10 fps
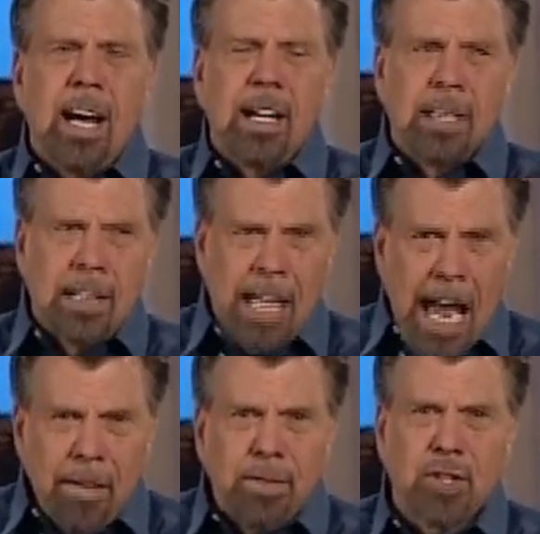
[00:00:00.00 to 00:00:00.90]
a
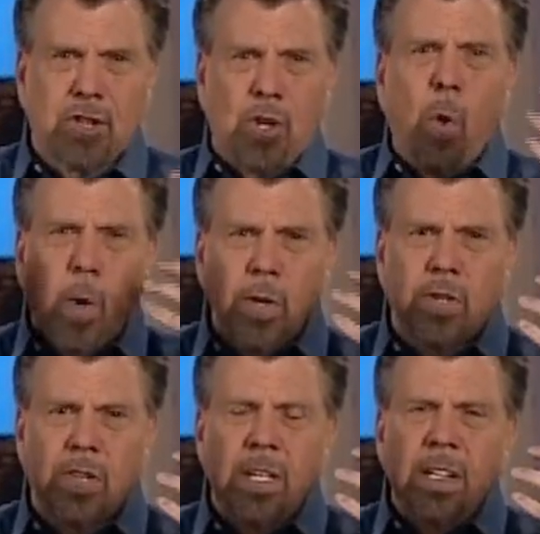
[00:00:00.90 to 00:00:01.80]
life
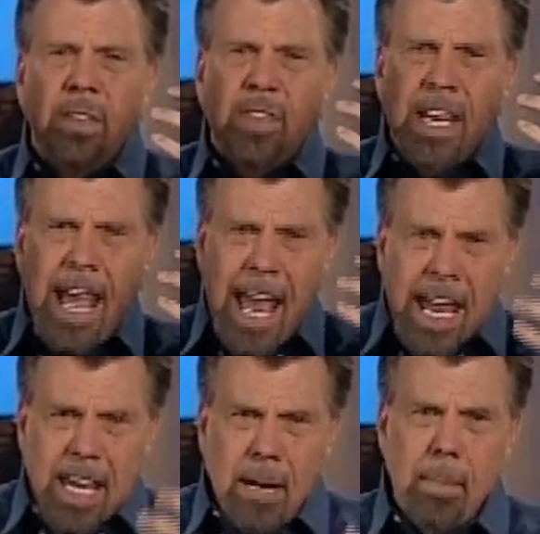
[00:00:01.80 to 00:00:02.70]
source that
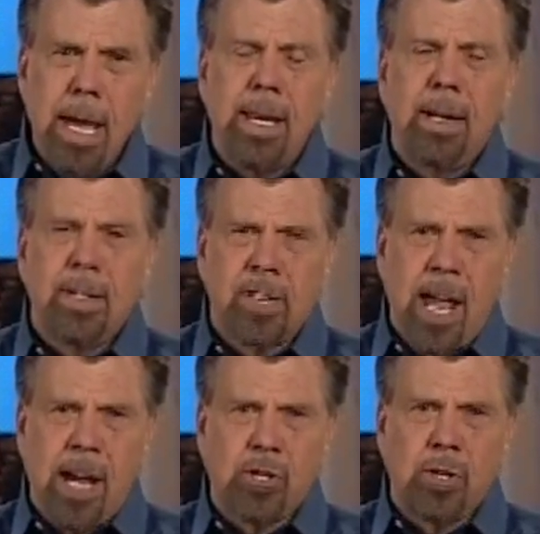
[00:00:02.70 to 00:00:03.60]
animated his
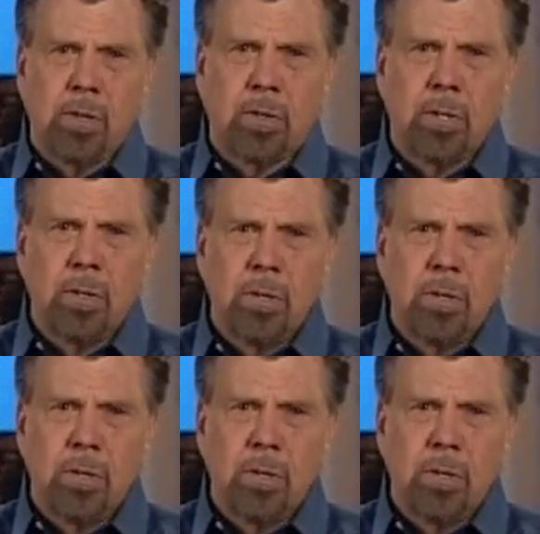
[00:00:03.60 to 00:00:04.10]
actions.